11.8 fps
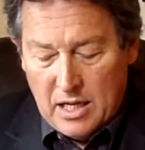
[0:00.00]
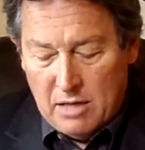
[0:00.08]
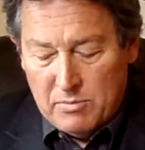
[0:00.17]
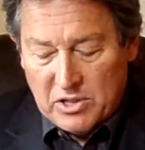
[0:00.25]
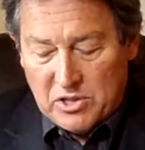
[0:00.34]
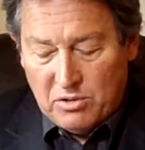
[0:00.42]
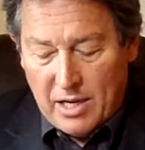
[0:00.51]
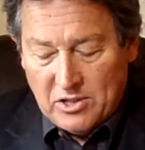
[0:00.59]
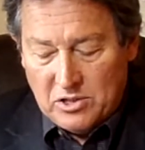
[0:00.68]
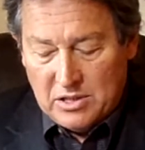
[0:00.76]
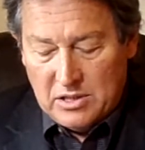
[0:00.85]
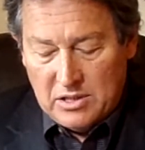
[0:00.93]
Miss
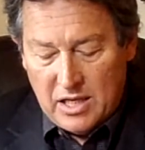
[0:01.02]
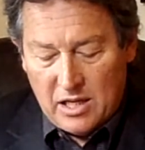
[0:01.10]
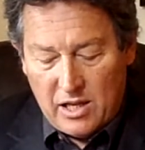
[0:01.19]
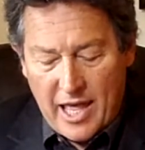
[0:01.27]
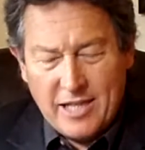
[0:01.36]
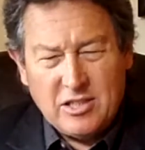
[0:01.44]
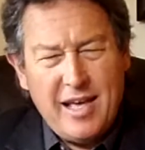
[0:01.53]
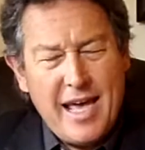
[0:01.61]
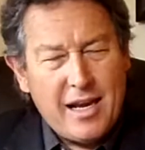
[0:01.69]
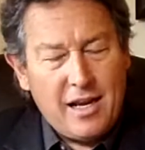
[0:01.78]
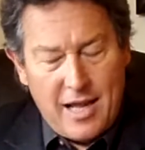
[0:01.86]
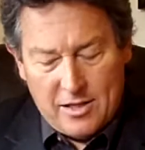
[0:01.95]
Streisand liked to
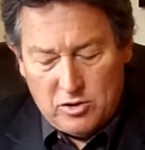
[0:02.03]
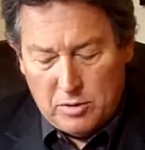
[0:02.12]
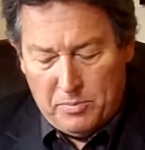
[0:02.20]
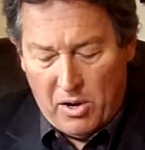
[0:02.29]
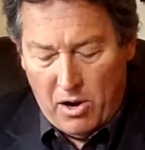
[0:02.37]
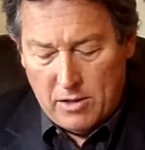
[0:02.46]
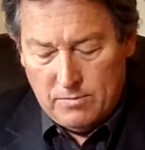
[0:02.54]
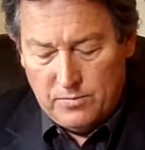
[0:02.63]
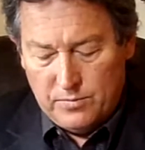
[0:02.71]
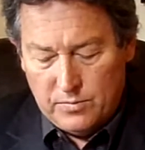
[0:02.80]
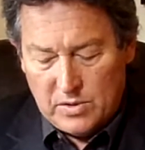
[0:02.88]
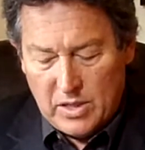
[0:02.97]
analyze the part
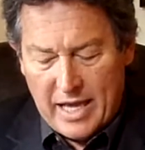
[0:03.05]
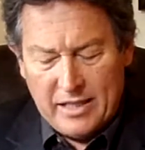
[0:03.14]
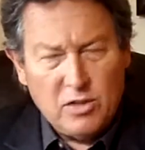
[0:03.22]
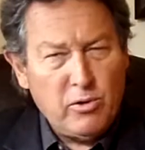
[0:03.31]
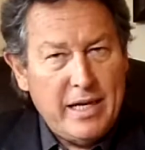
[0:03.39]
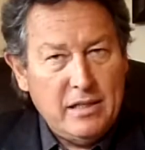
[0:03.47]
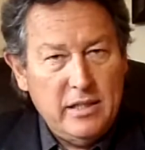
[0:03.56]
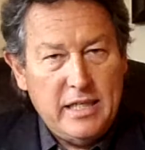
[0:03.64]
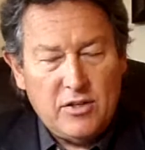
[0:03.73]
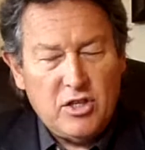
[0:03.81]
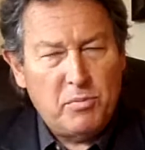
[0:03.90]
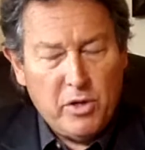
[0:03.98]
at great
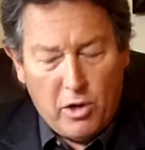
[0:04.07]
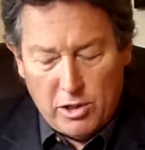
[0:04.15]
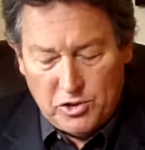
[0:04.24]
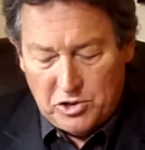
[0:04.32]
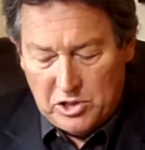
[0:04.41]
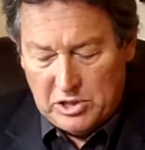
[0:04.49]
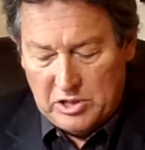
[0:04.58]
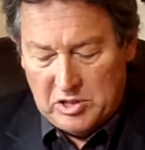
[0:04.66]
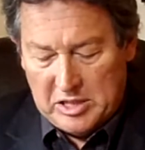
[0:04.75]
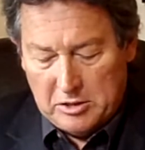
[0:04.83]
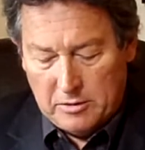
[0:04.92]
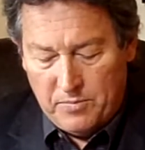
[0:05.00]
length and rehearse a good
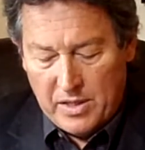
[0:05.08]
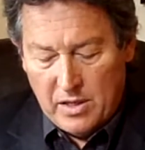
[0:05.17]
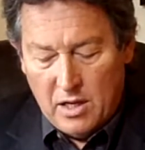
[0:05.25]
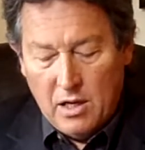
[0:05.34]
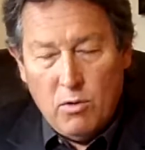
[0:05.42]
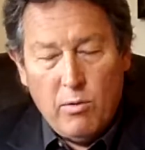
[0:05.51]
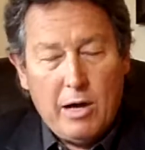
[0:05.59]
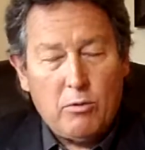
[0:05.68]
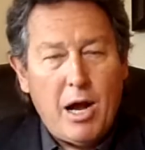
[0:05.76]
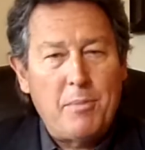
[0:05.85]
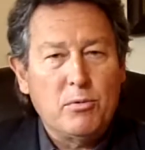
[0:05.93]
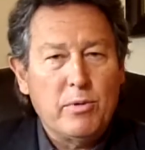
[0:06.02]
deal, while
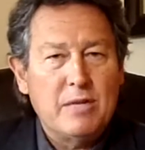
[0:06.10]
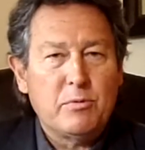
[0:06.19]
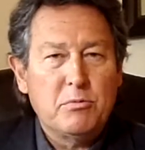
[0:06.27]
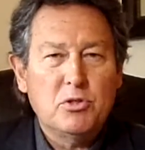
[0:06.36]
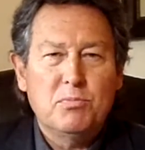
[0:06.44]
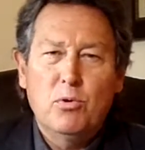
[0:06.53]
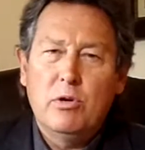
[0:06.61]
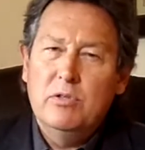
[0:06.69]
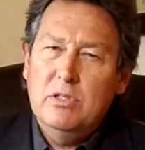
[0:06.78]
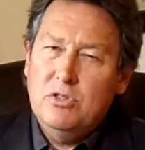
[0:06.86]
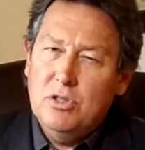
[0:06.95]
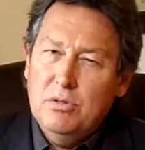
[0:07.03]
Robert Redford was more an
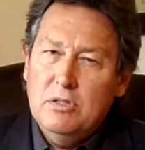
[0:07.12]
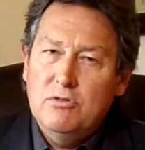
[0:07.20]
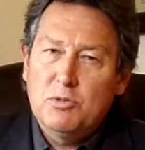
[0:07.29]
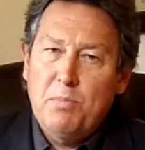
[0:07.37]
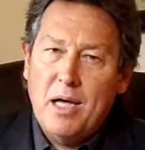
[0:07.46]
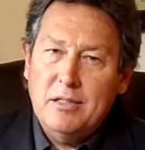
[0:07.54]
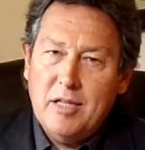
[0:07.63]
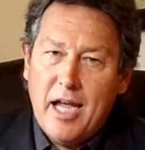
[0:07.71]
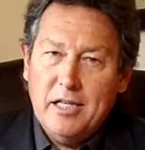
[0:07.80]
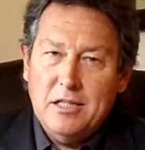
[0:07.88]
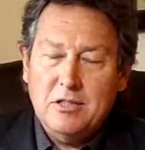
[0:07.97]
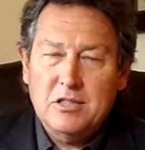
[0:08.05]
intuitive,
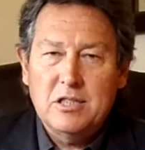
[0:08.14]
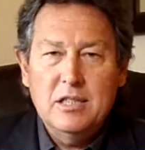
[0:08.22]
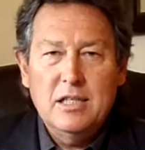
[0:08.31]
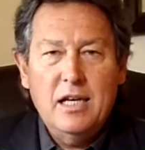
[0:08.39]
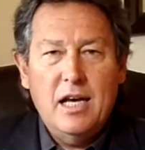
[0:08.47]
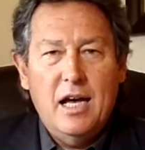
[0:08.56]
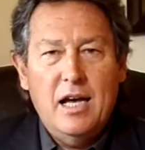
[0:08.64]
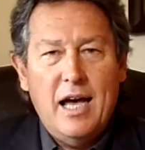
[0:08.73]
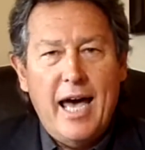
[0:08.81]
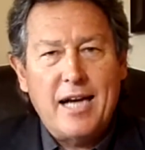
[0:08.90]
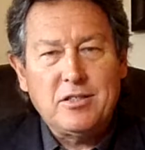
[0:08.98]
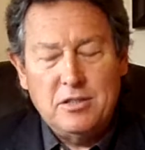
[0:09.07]
spontaneous
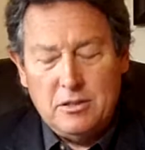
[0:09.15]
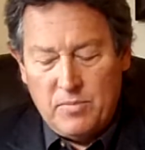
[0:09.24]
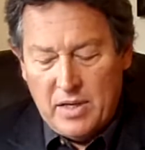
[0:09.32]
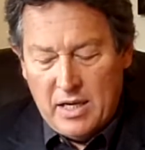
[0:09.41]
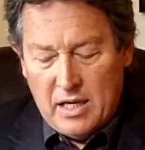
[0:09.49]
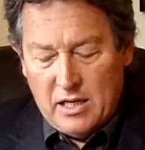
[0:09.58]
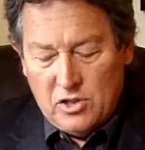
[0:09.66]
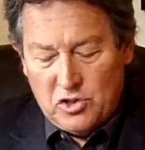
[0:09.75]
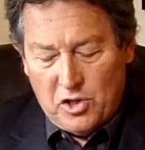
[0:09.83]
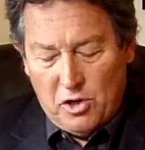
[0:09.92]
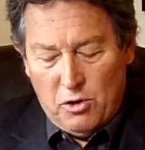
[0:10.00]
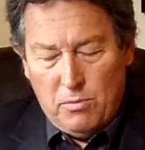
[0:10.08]
actor.
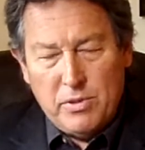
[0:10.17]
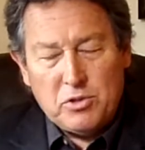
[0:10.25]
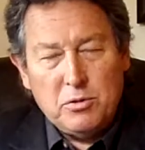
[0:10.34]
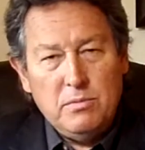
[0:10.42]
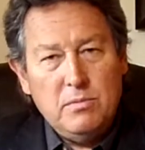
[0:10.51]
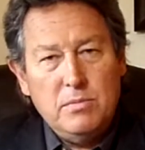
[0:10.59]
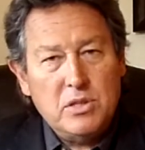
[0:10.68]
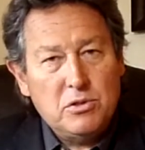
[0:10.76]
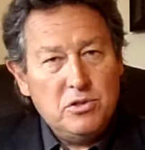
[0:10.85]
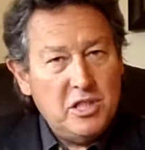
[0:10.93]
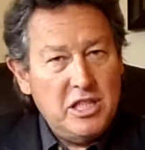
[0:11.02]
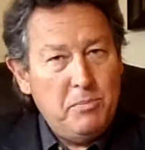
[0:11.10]
So Mr.
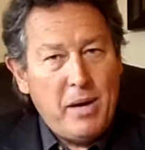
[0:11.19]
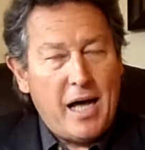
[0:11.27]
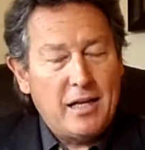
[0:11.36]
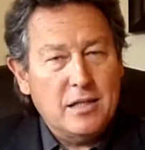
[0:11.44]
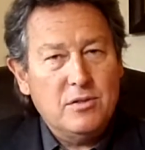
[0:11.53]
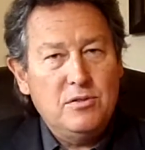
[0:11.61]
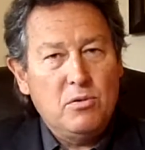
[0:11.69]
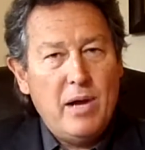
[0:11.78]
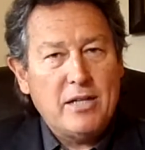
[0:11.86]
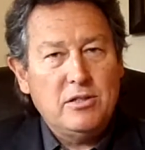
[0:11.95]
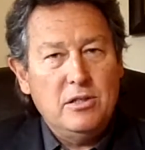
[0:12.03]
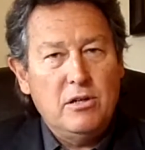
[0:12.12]
Sidney Pollack, the
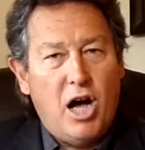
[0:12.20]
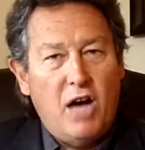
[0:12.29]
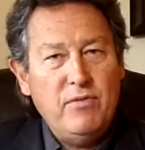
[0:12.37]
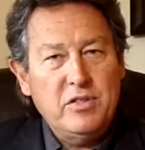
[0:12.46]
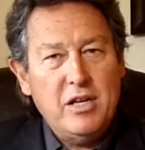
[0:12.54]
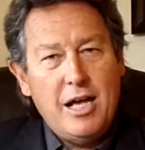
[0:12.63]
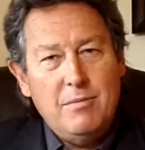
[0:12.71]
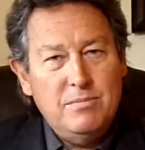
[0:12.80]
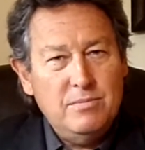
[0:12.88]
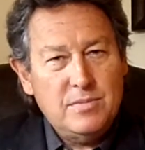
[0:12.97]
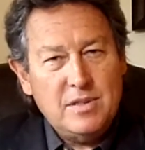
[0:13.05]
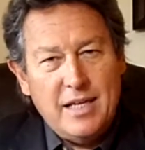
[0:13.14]
director, oftentimes
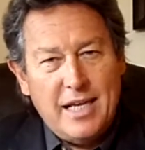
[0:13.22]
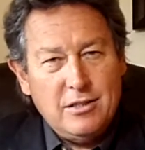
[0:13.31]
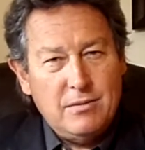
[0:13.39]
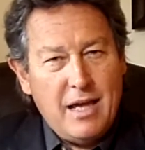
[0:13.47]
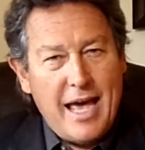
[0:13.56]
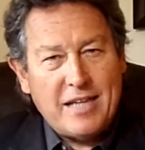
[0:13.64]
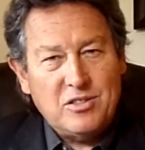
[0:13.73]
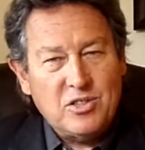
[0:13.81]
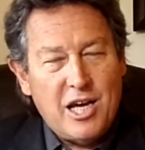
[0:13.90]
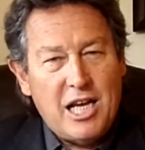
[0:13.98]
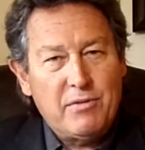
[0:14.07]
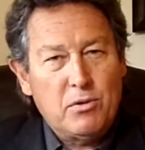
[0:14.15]
had to act as kind of a